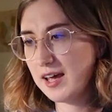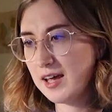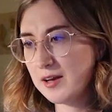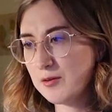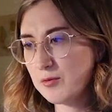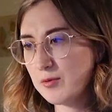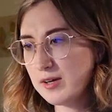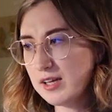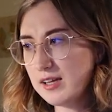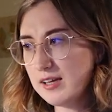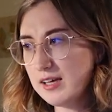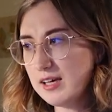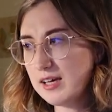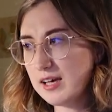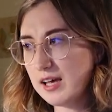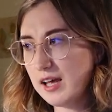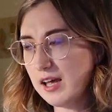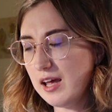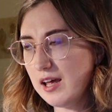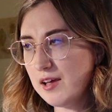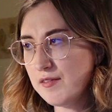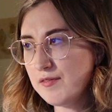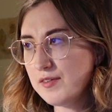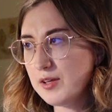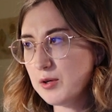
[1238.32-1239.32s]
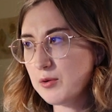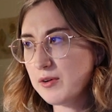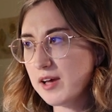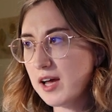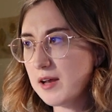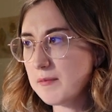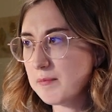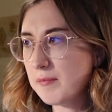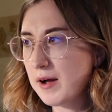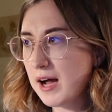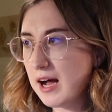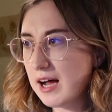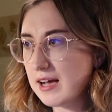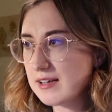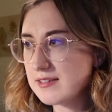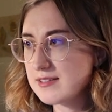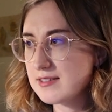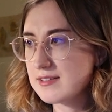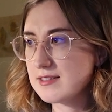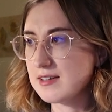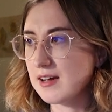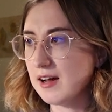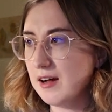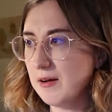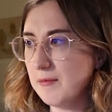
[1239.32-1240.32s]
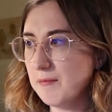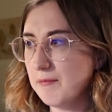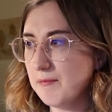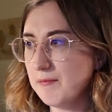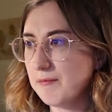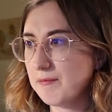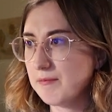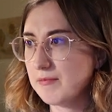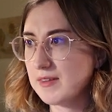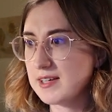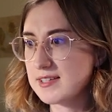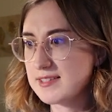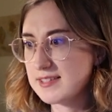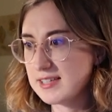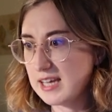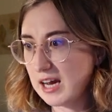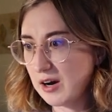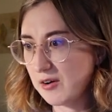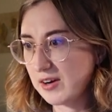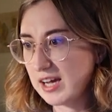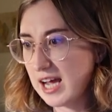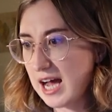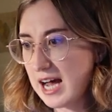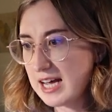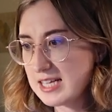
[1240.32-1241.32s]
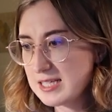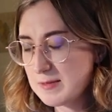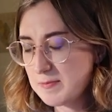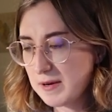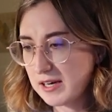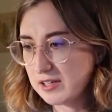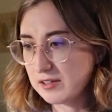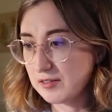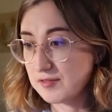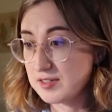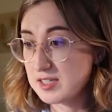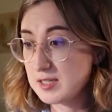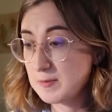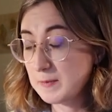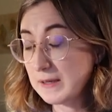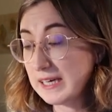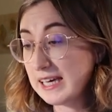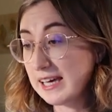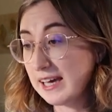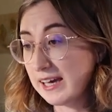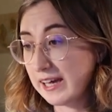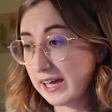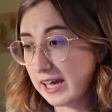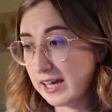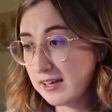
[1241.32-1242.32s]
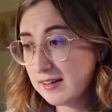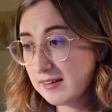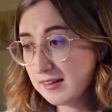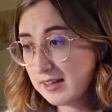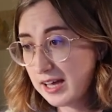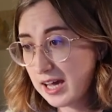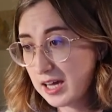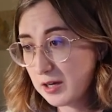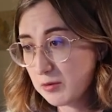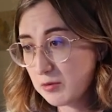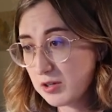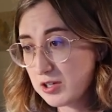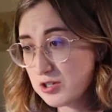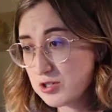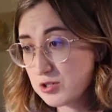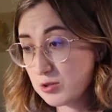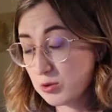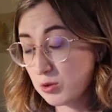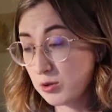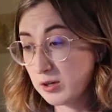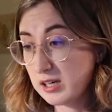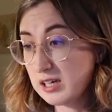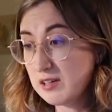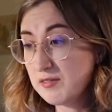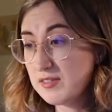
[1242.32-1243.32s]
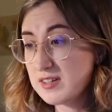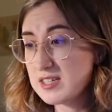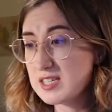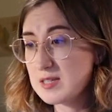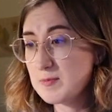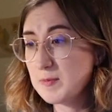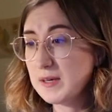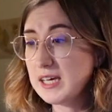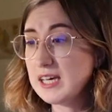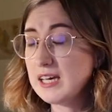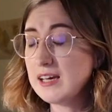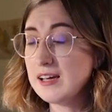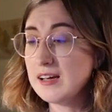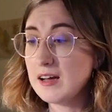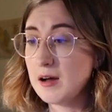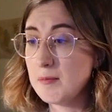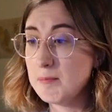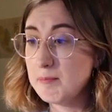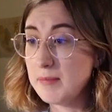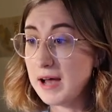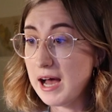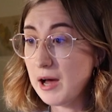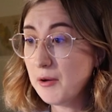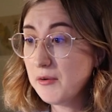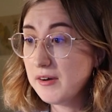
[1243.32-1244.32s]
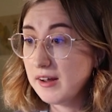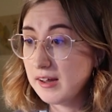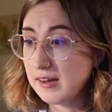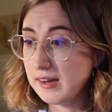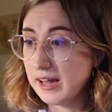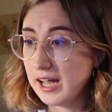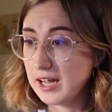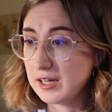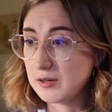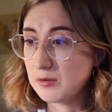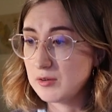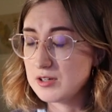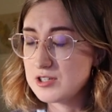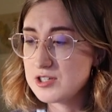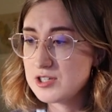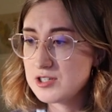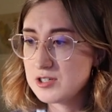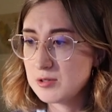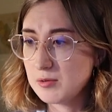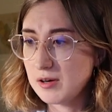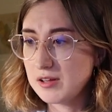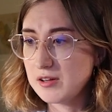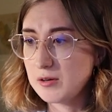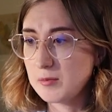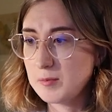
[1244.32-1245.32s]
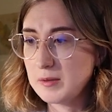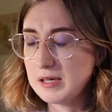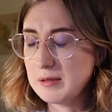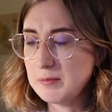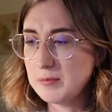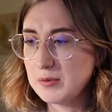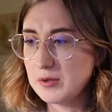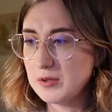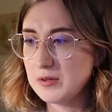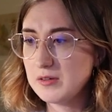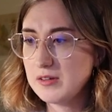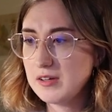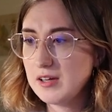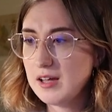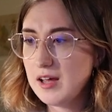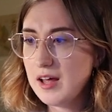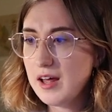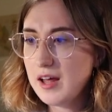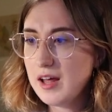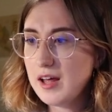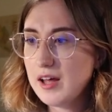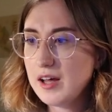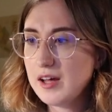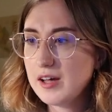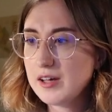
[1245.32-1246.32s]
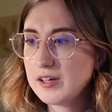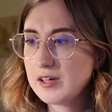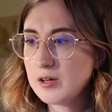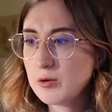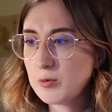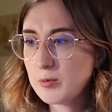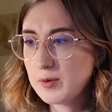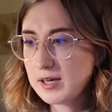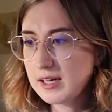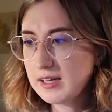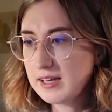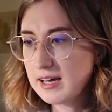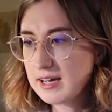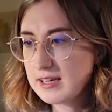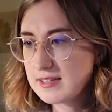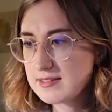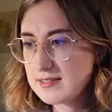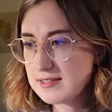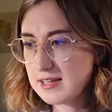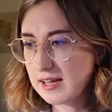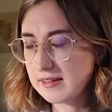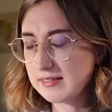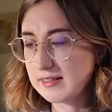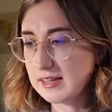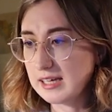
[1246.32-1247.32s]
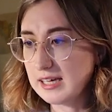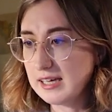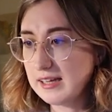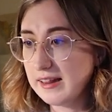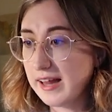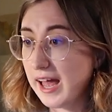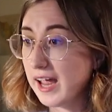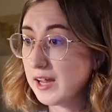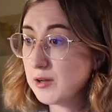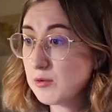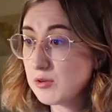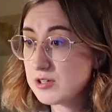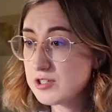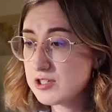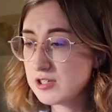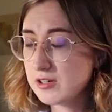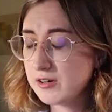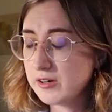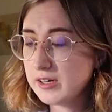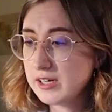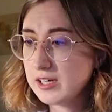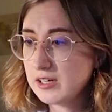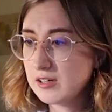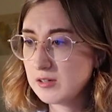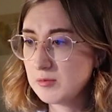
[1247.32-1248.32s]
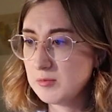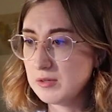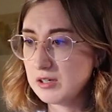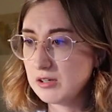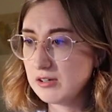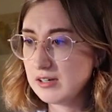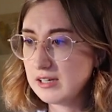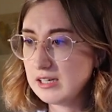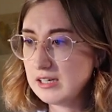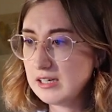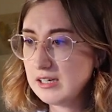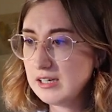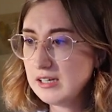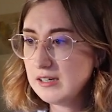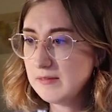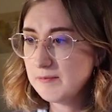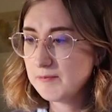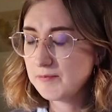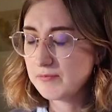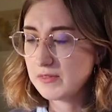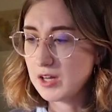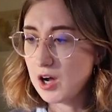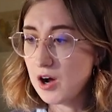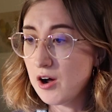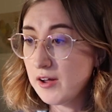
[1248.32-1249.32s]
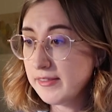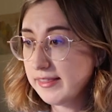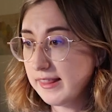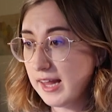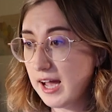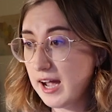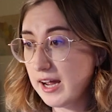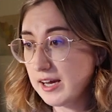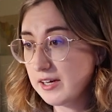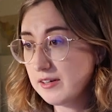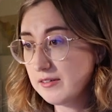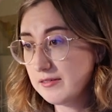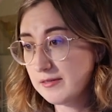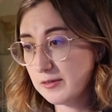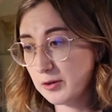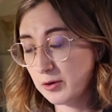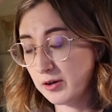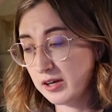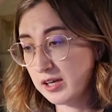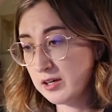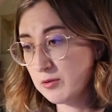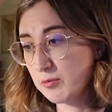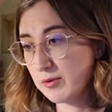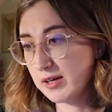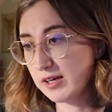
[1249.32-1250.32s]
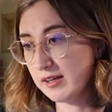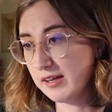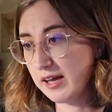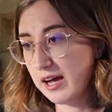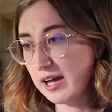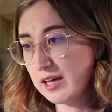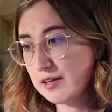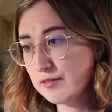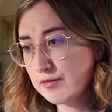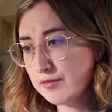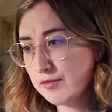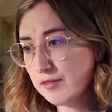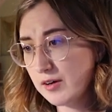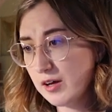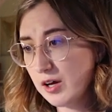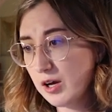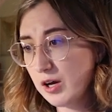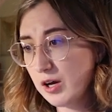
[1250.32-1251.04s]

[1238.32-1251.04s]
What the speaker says: And really, if you get past the scary aspect of speaking in a language or even speaking about a language to other people, you'll realize that the language learning community online or in real life,